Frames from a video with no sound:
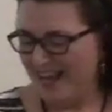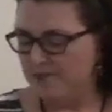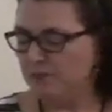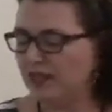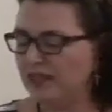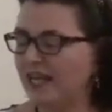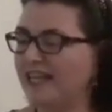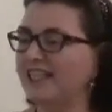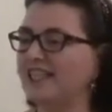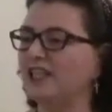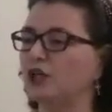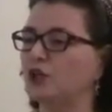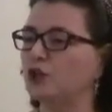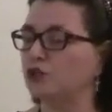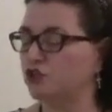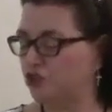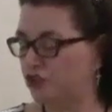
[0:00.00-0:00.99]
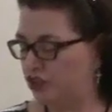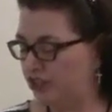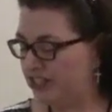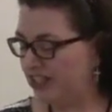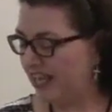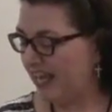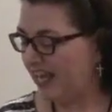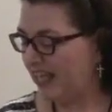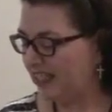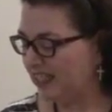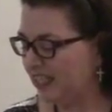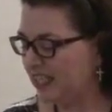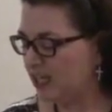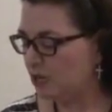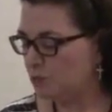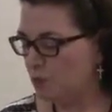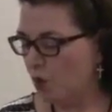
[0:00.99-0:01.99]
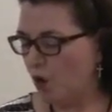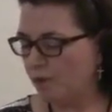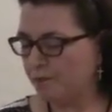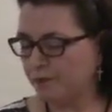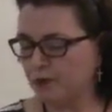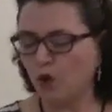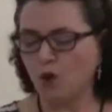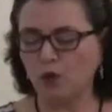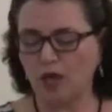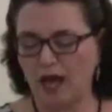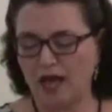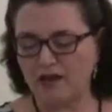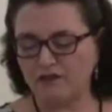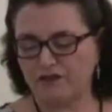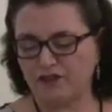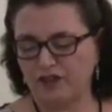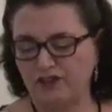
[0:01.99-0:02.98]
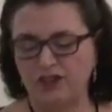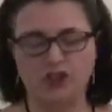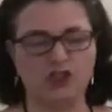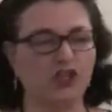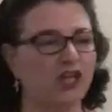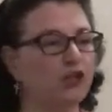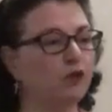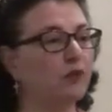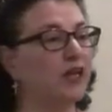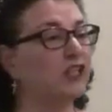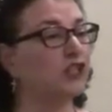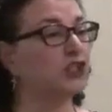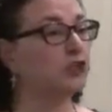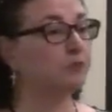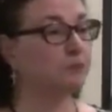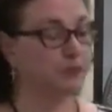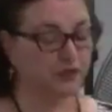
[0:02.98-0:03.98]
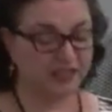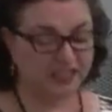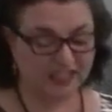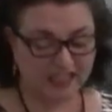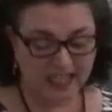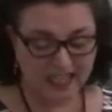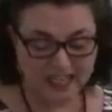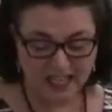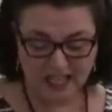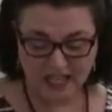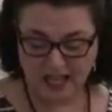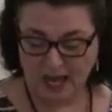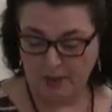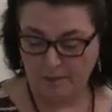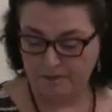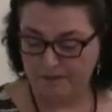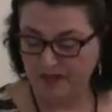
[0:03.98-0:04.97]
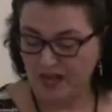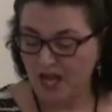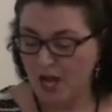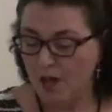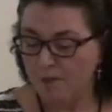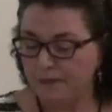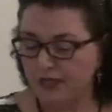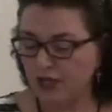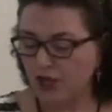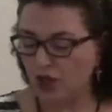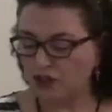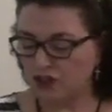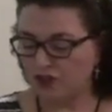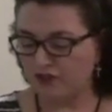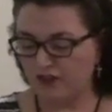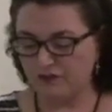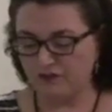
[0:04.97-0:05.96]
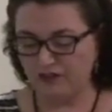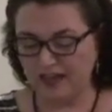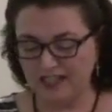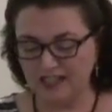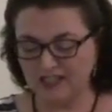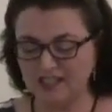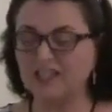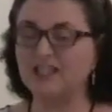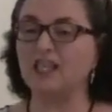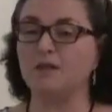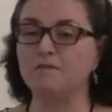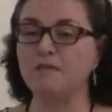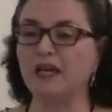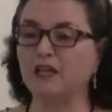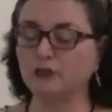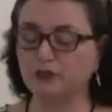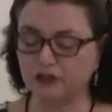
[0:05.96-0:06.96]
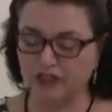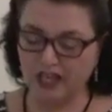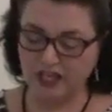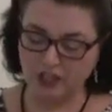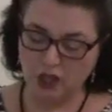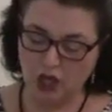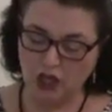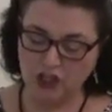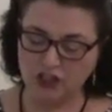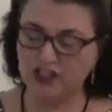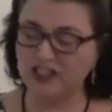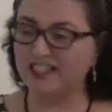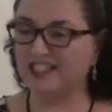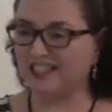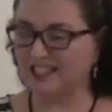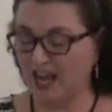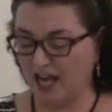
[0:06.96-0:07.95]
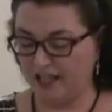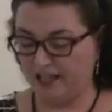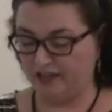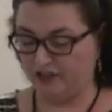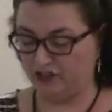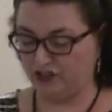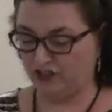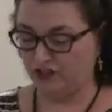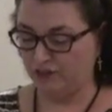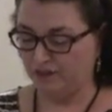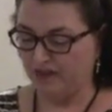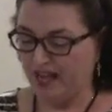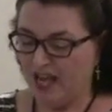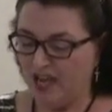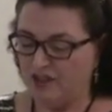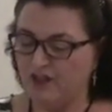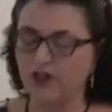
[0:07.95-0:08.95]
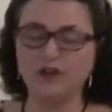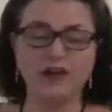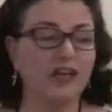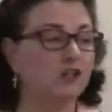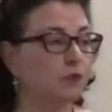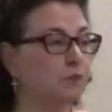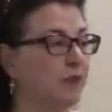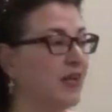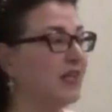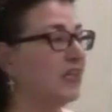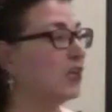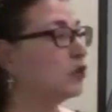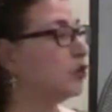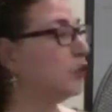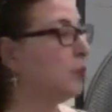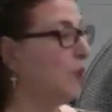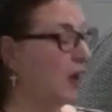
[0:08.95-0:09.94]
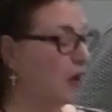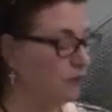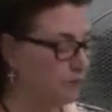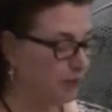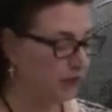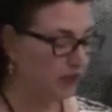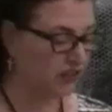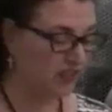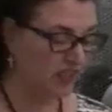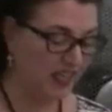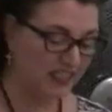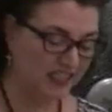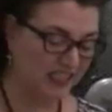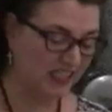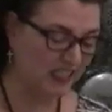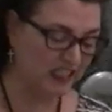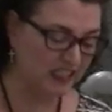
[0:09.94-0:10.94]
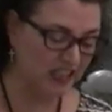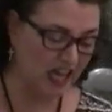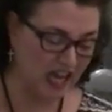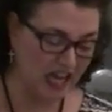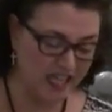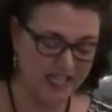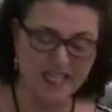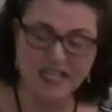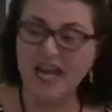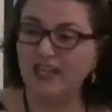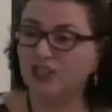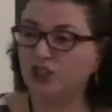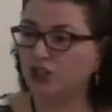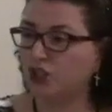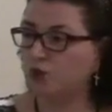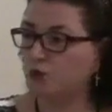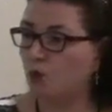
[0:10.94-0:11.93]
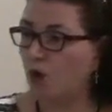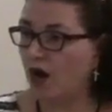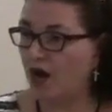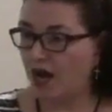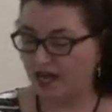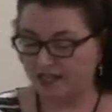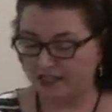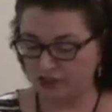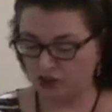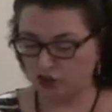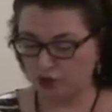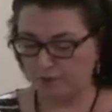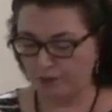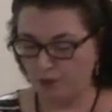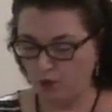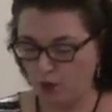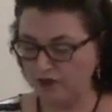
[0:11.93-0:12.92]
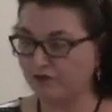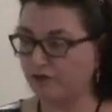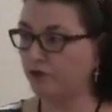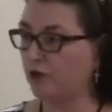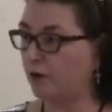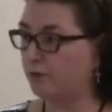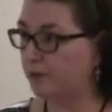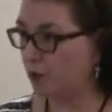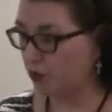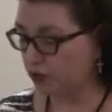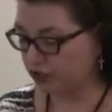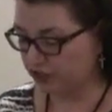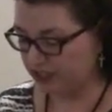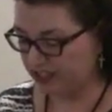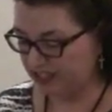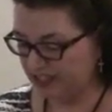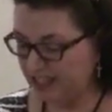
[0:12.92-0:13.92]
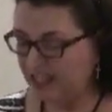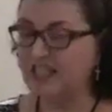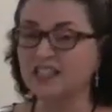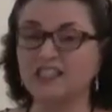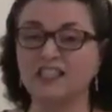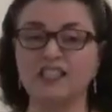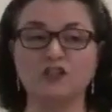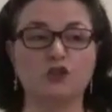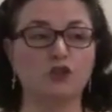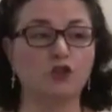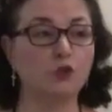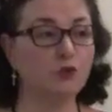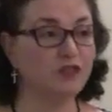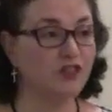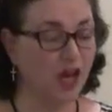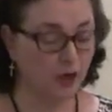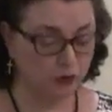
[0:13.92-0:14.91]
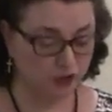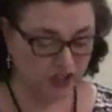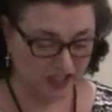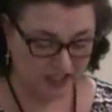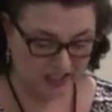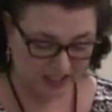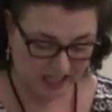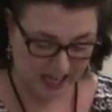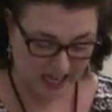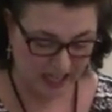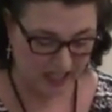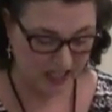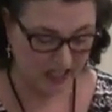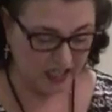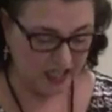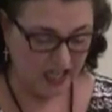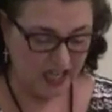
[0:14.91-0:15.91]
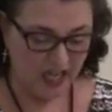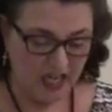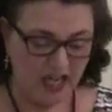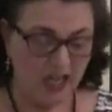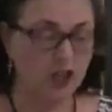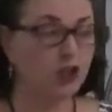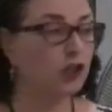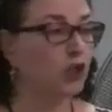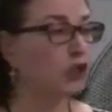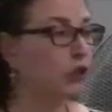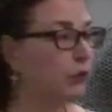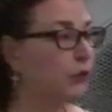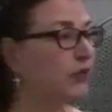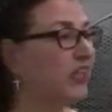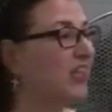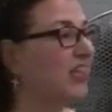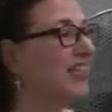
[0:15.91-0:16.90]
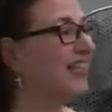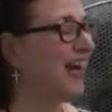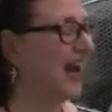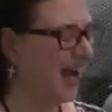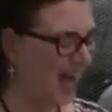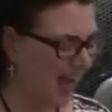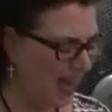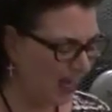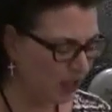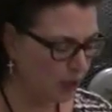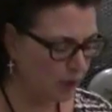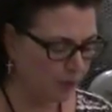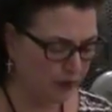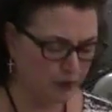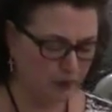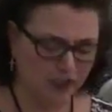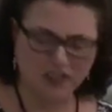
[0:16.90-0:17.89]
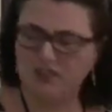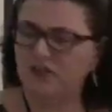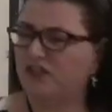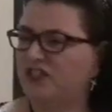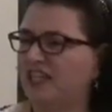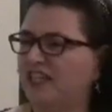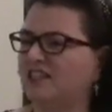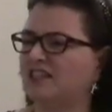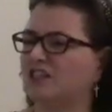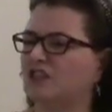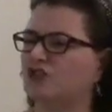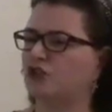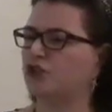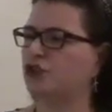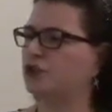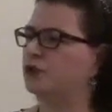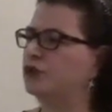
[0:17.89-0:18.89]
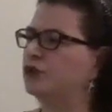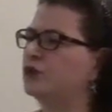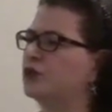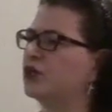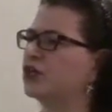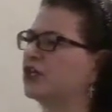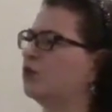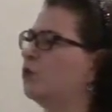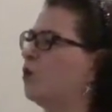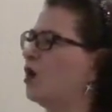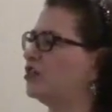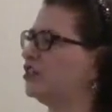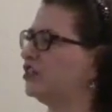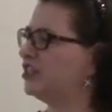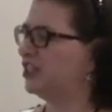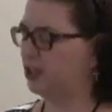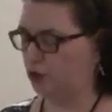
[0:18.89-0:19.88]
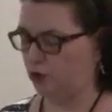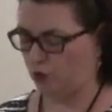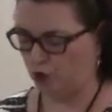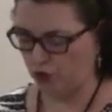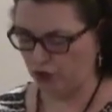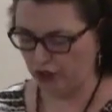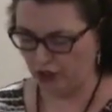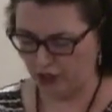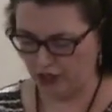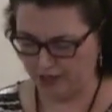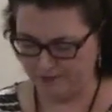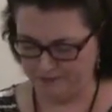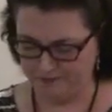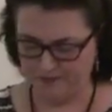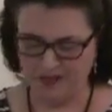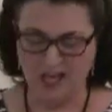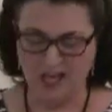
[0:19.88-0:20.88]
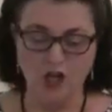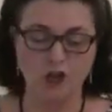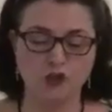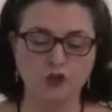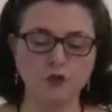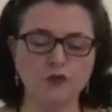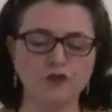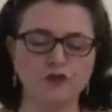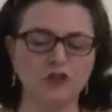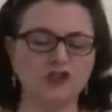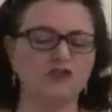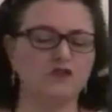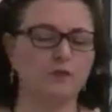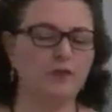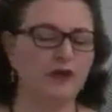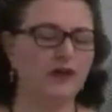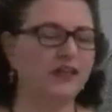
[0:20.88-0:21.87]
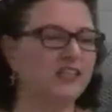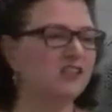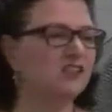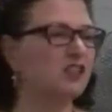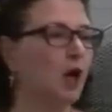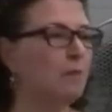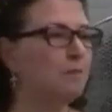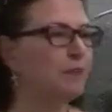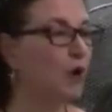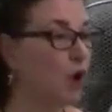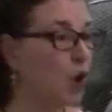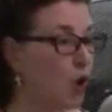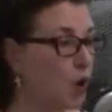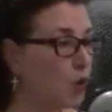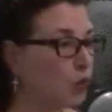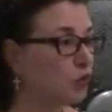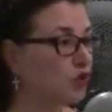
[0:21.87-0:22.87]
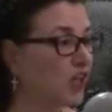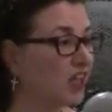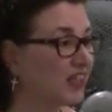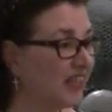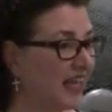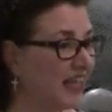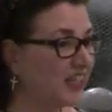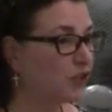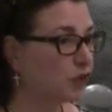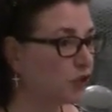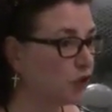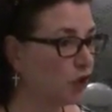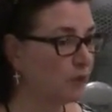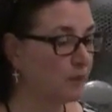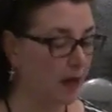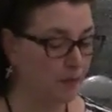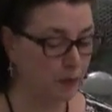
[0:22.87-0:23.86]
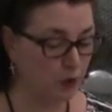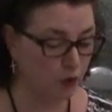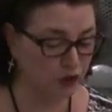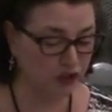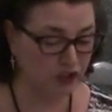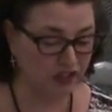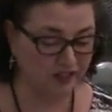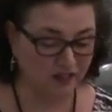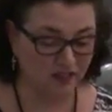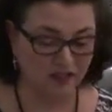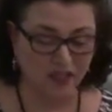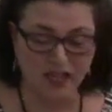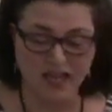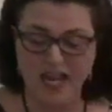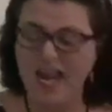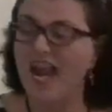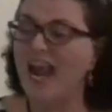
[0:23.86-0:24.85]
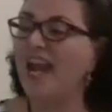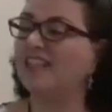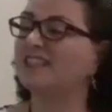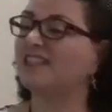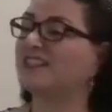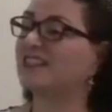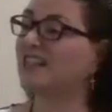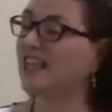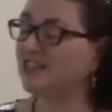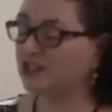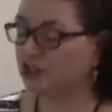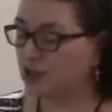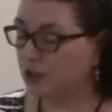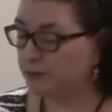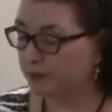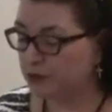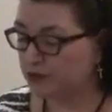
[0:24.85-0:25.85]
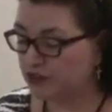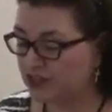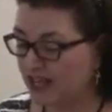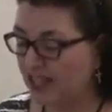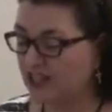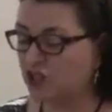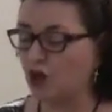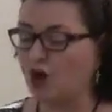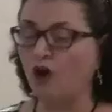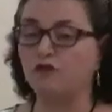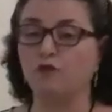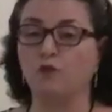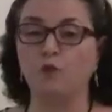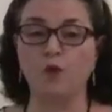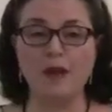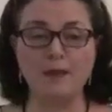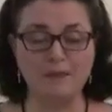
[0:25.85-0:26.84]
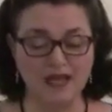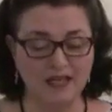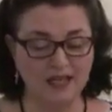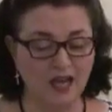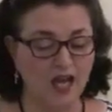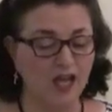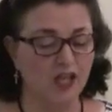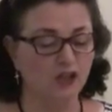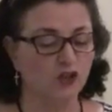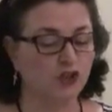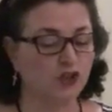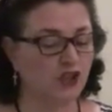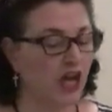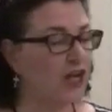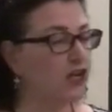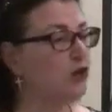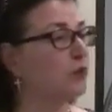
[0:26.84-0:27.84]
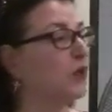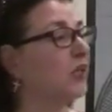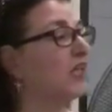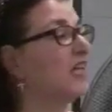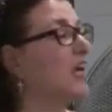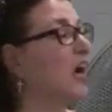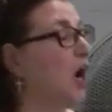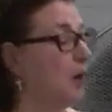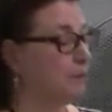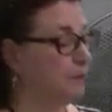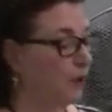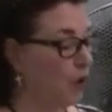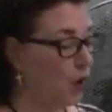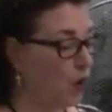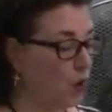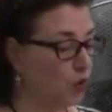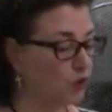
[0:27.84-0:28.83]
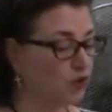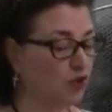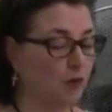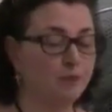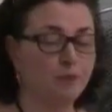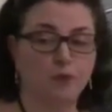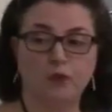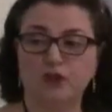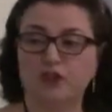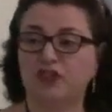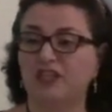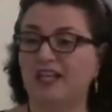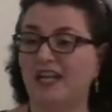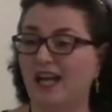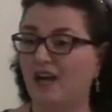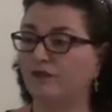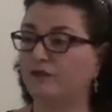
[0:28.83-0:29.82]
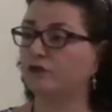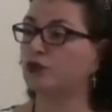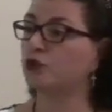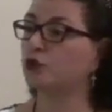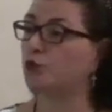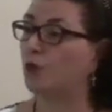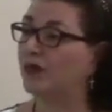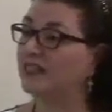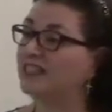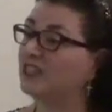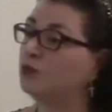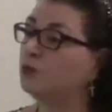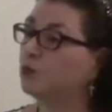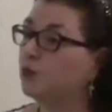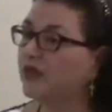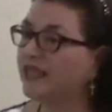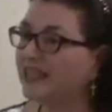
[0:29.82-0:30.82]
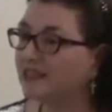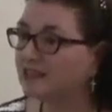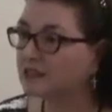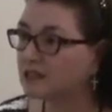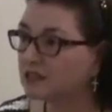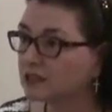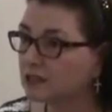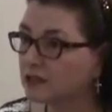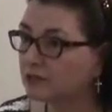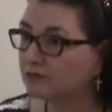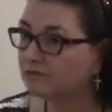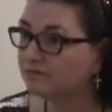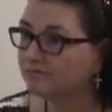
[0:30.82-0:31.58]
millennials today lean more pro-life than the generation preceding them because of advances in medical technology and science. There has been a 12% decline nationwide in support for abortion since 2010, including in highly progressive states such as New York, Washington, and Oregon. Two-thirds of Americans oppose late-term abortions, and 60% of women generally oppose abortion after 20 weeks.